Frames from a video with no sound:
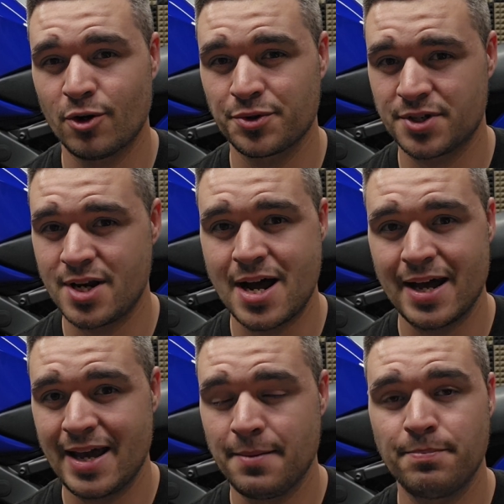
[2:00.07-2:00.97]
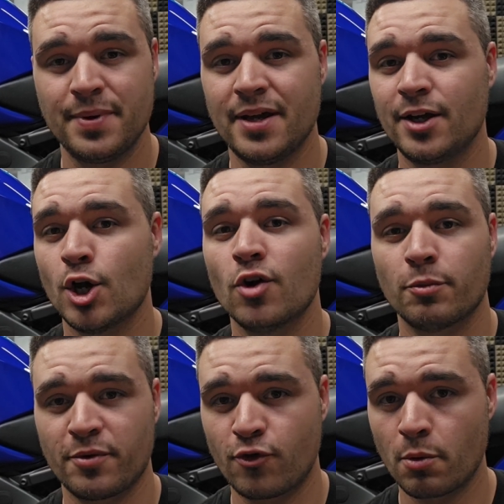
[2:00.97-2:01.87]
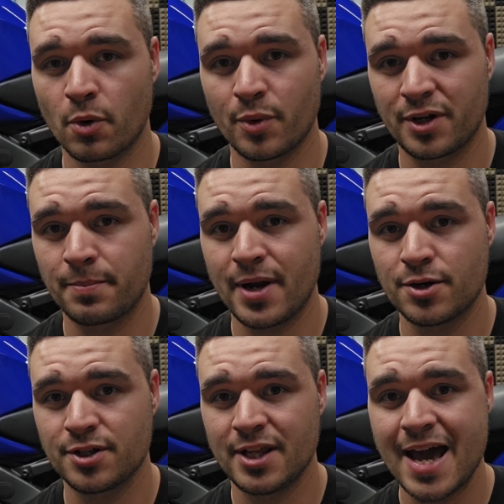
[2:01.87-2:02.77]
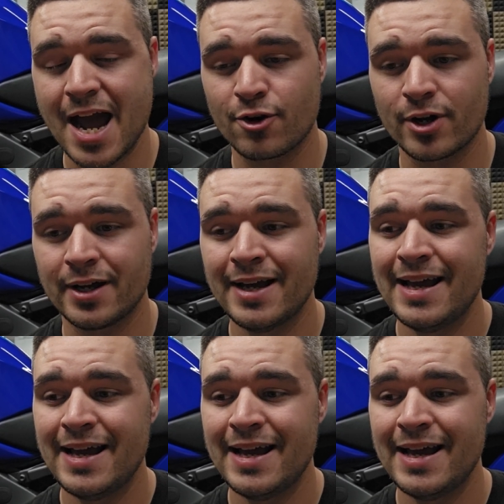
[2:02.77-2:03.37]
was not a big overperformer when compared to the Akra.